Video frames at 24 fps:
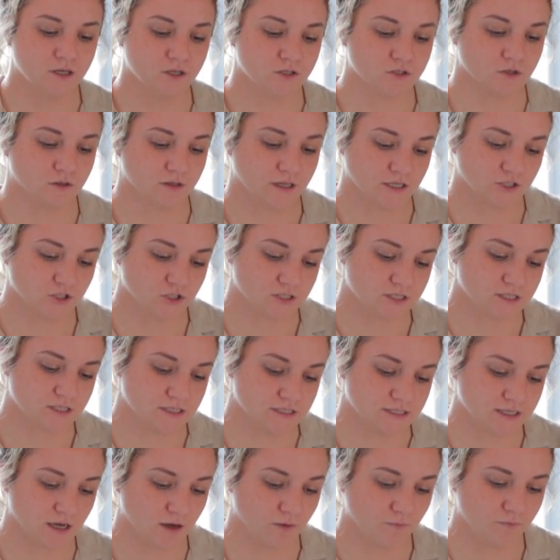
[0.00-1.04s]
So that just
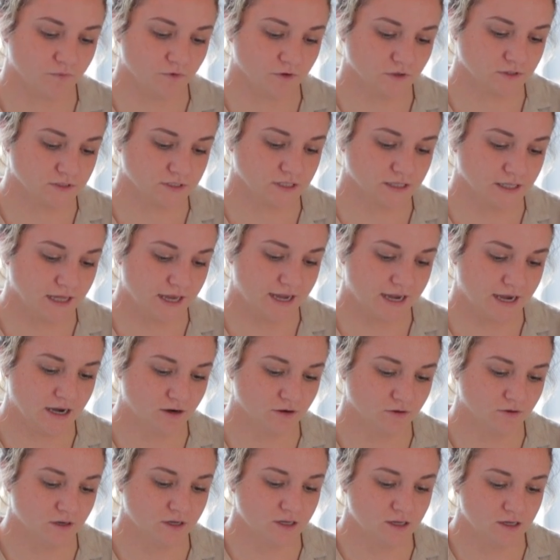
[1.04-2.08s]
is helpful to lay
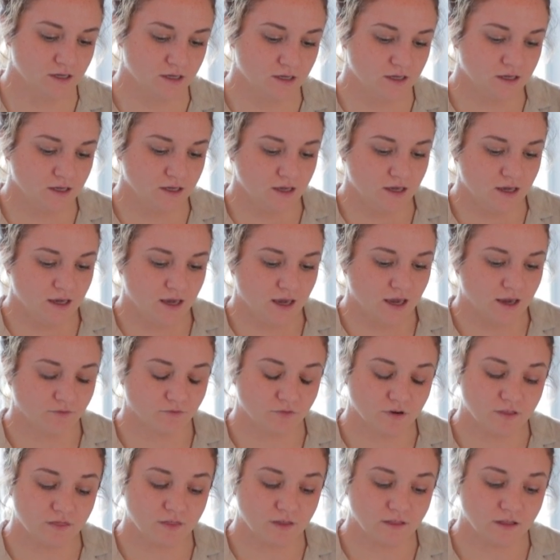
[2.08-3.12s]
out
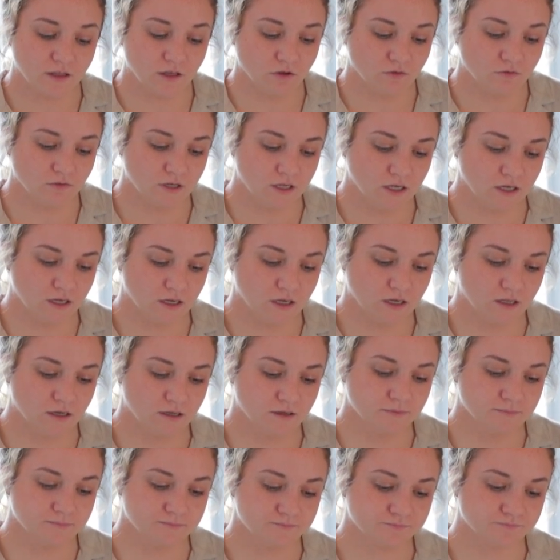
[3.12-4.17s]
everything that you need,
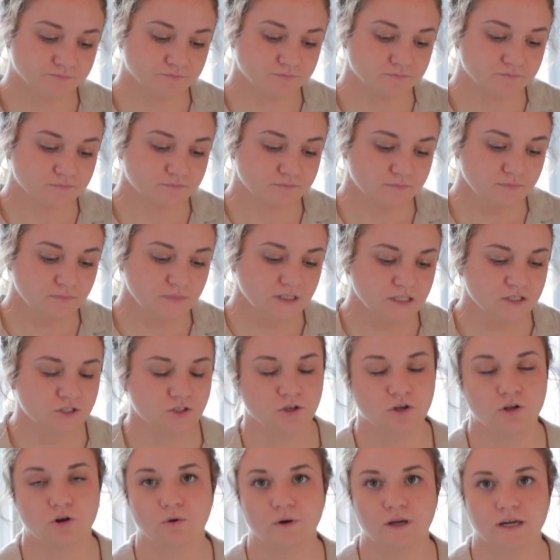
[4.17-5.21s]
so
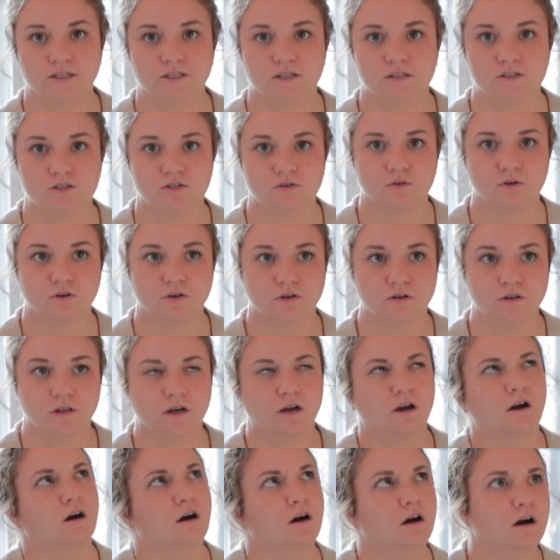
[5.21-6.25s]
you don't get to the store and you're
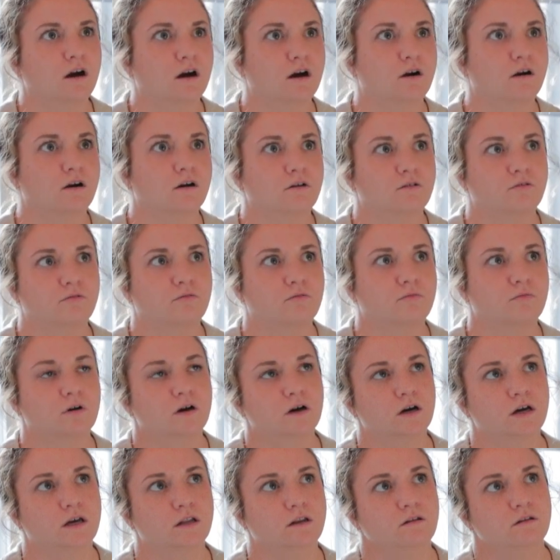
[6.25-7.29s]
like,
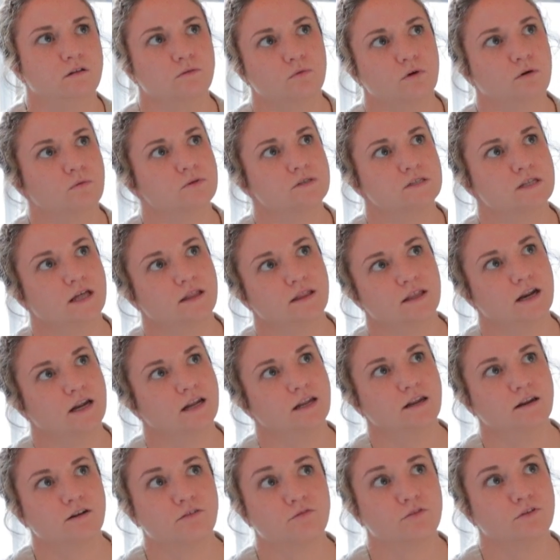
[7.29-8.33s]
what was that I
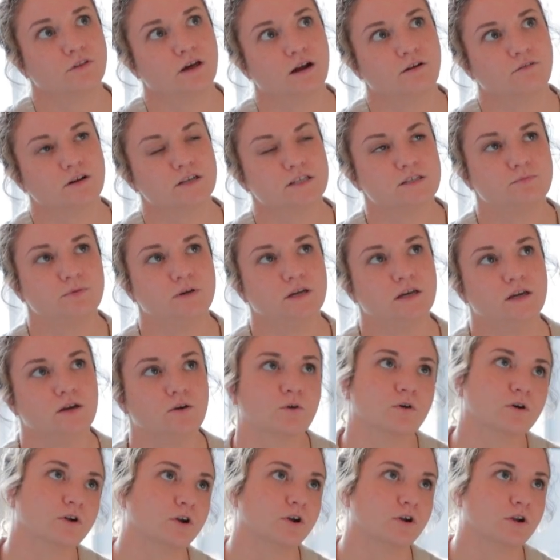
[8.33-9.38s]
needed for that recipe,
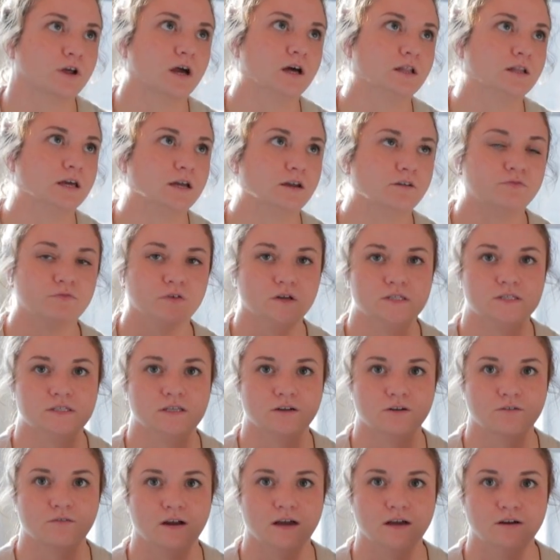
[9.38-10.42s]
or you're not like futzing
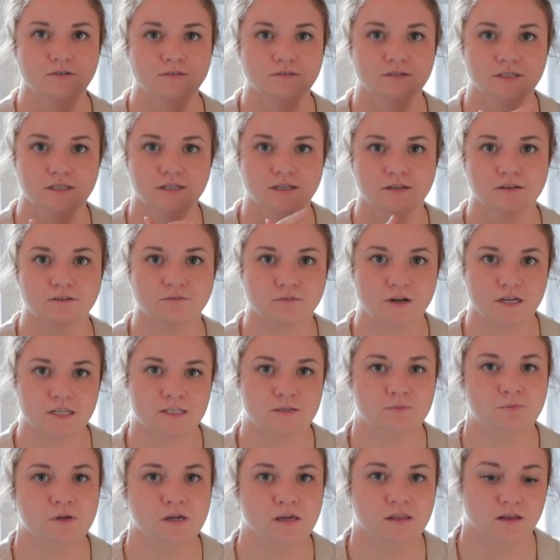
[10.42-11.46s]
around in a
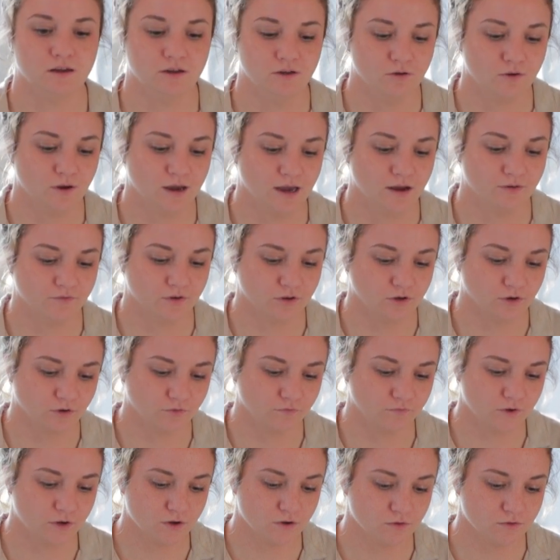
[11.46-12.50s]
recipe that you have on your
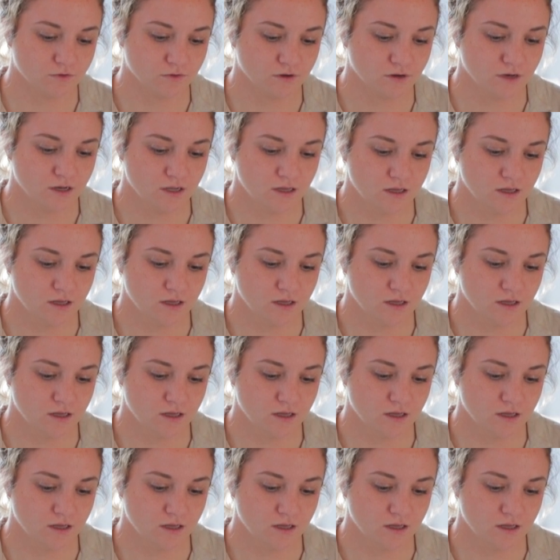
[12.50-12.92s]
phone